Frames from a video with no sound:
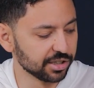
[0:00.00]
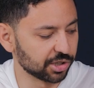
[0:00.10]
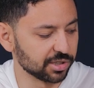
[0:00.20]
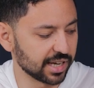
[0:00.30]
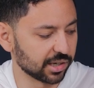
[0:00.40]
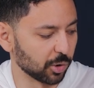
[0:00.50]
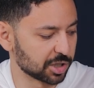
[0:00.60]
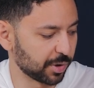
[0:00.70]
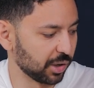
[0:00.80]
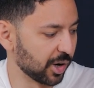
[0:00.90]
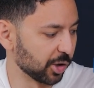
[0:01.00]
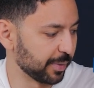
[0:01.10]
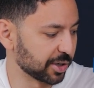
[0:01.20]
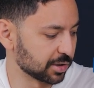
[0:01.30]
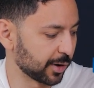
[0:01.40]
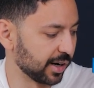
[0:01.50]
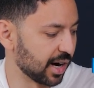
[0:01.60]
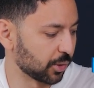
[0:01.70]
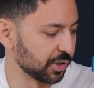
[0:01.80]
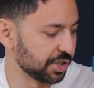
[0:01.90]
Turns out it works pretty well with Microsafari
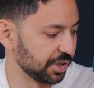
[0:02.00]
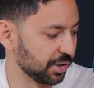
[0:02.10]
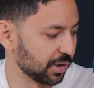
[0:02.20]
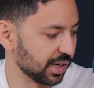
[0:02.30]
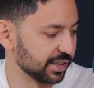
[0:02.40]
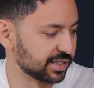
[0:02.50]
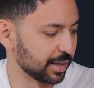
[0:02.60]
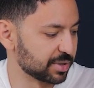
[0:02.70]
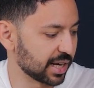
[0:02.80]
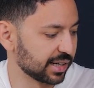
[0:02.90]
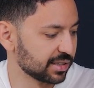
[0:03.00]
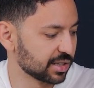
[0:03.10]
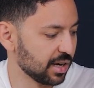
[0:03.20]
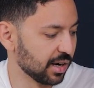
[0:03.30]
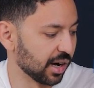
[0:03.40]
Aqua too on the same settings,